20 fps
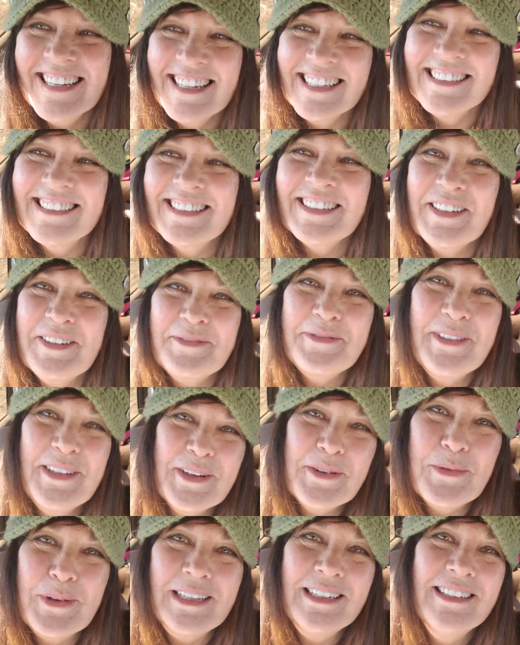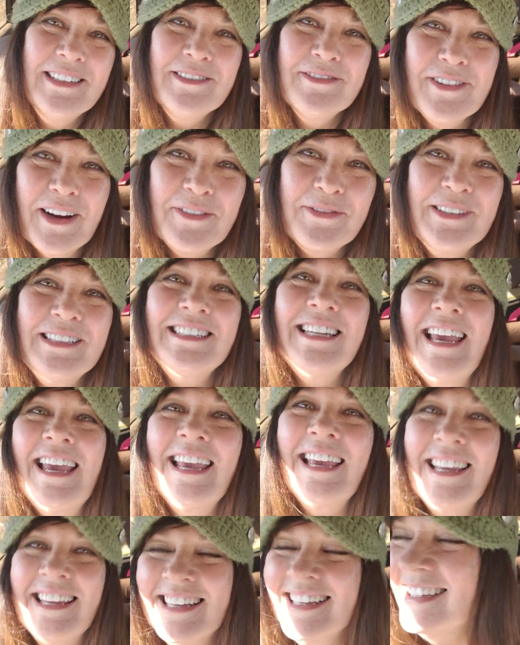It's gonna be a windy, ruffy
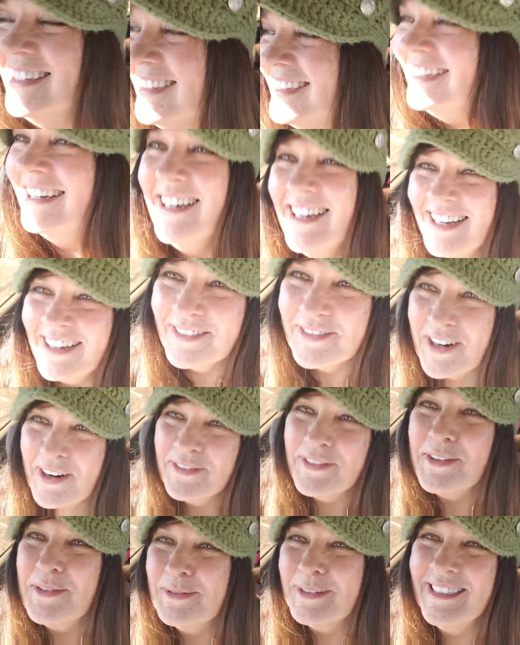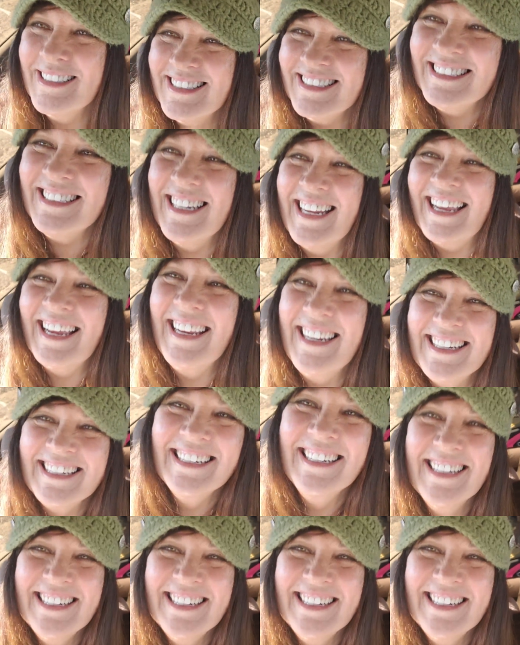day. A ruffy, windy day.